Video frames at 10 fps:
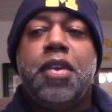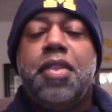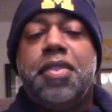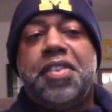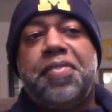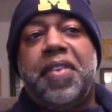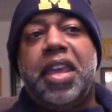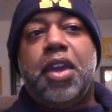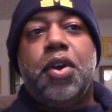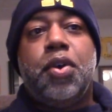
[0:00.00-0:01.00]
This
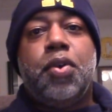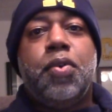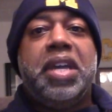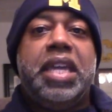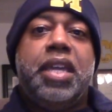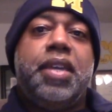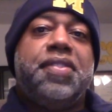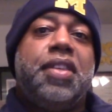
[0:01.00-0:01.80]
video is